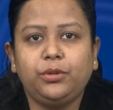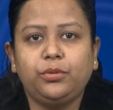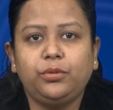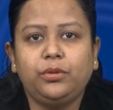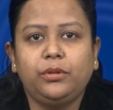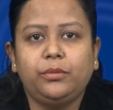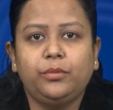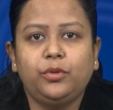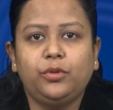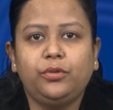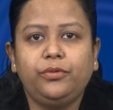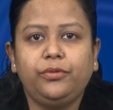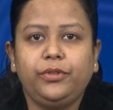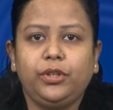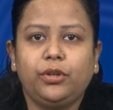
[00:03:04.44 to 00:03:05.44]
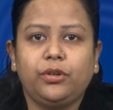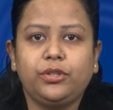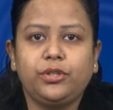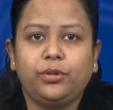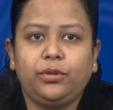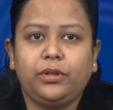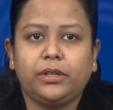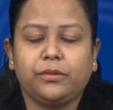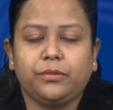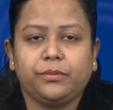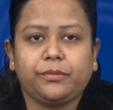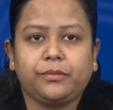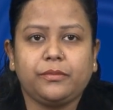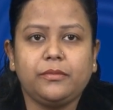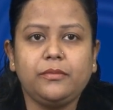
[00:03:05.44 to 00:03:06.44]
you move your shoulder
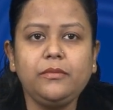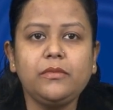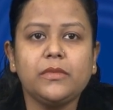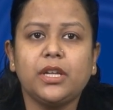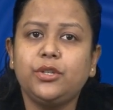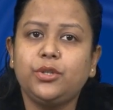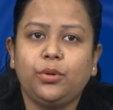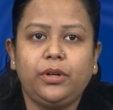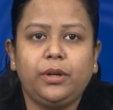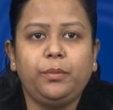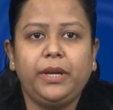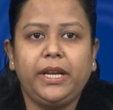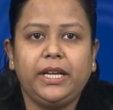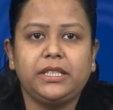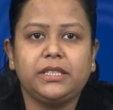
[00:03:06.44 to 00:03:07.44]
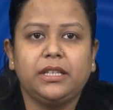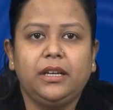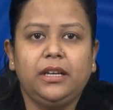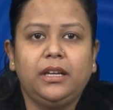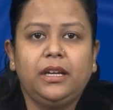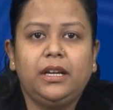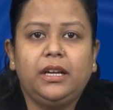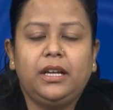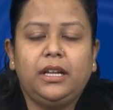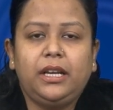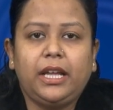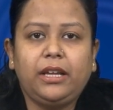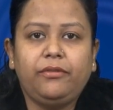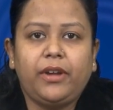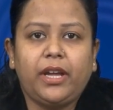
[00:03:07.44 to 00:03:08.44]
blades.
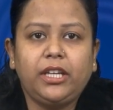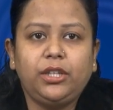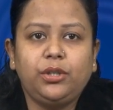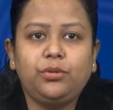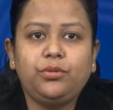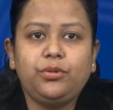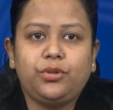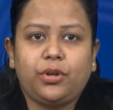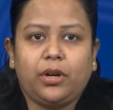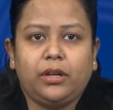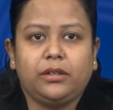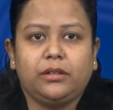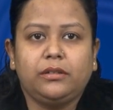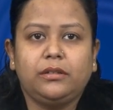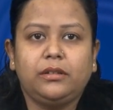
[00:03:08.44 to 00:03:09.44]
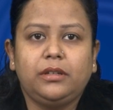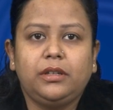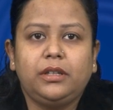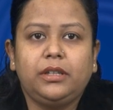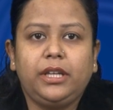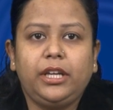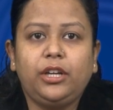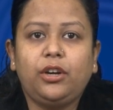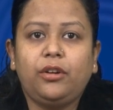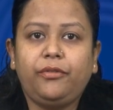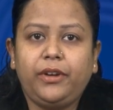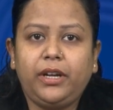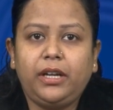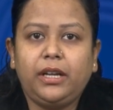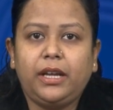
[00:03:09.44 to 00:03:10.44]
Like when you shrug, think
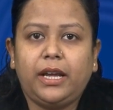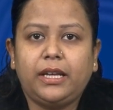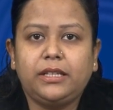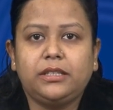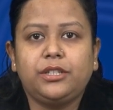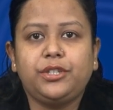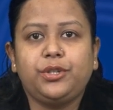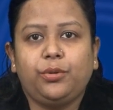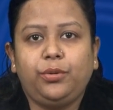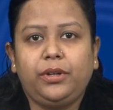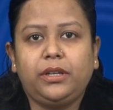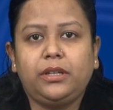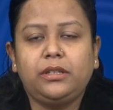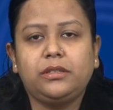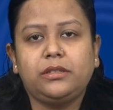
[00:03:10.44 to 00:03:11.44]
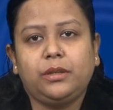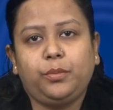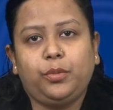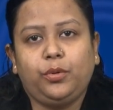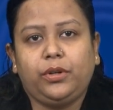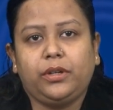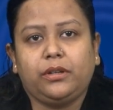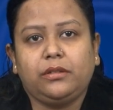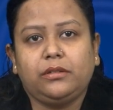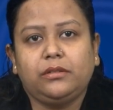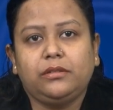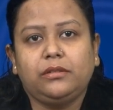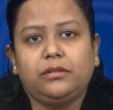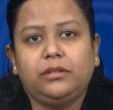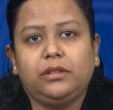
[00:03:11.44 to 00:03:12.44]
of it as the shoulder supporter.
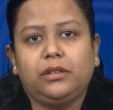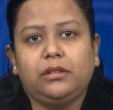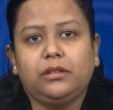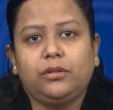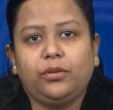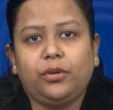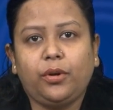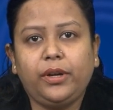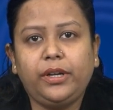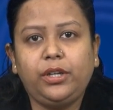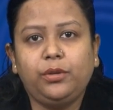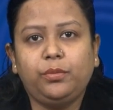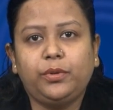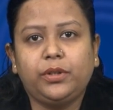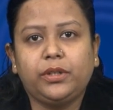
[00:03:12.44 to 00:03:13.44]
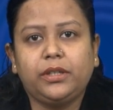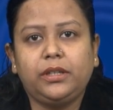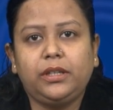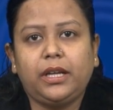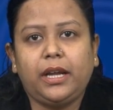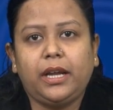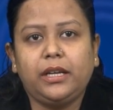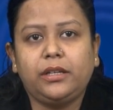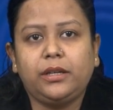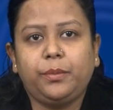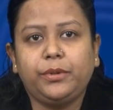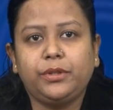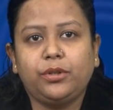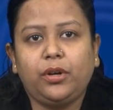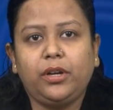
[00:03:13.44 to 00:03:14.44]
The conoid tubercle and
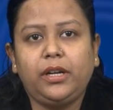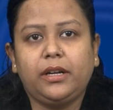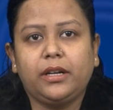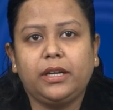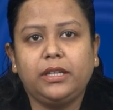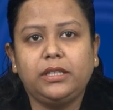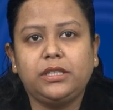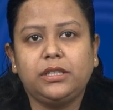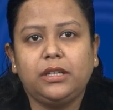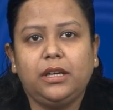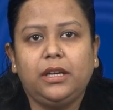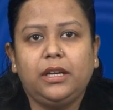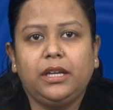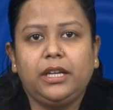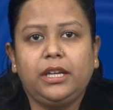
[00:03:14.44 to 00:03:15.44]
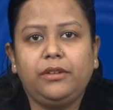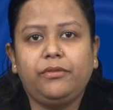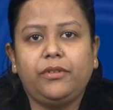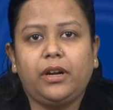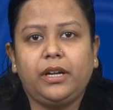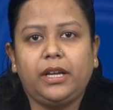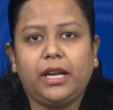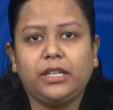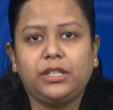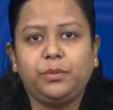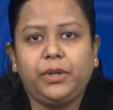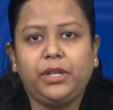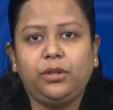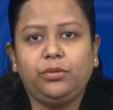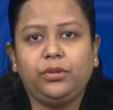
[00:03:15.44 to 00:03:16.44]
trapezoid ridge give
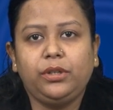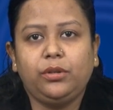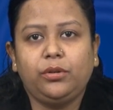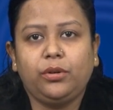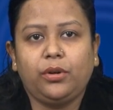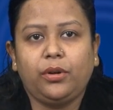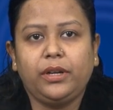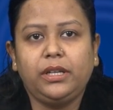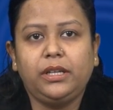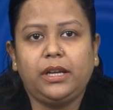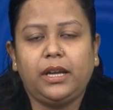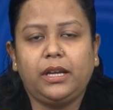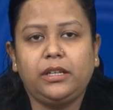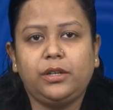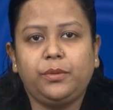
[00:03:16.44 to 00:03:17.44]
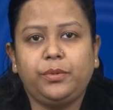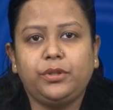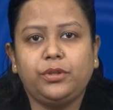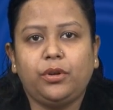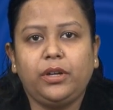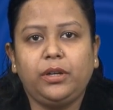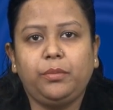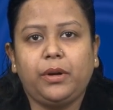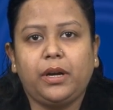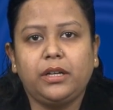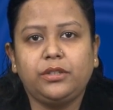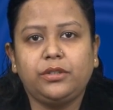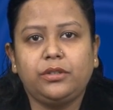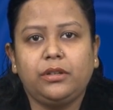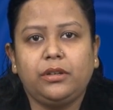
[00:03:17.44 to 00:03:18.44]
attachment to the conoid and trapezoid parts